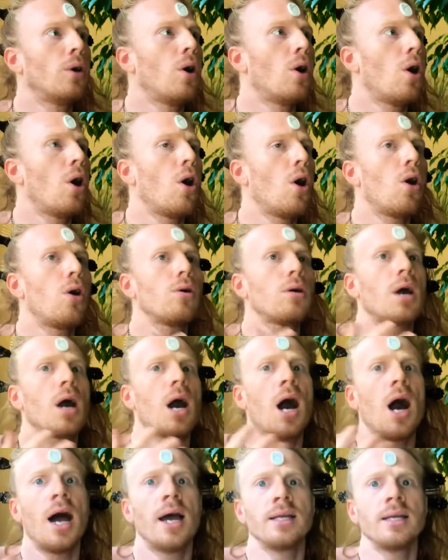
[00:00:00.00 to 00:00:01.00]
all
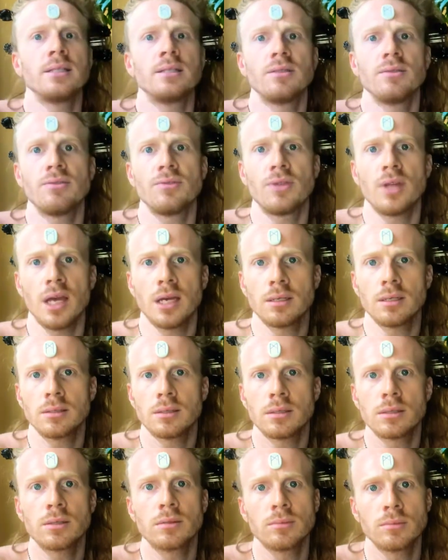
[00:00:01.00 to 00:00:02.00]
kinds of
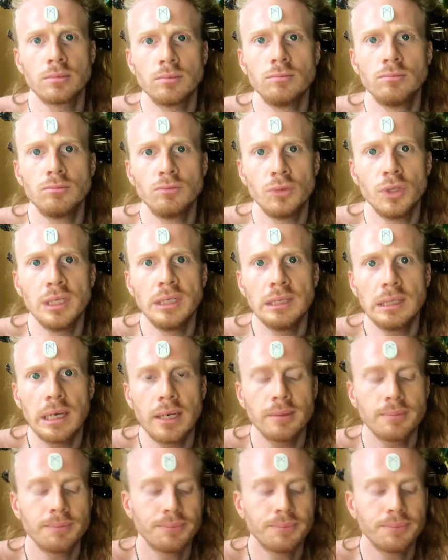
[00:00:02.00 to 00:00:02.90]
things, really.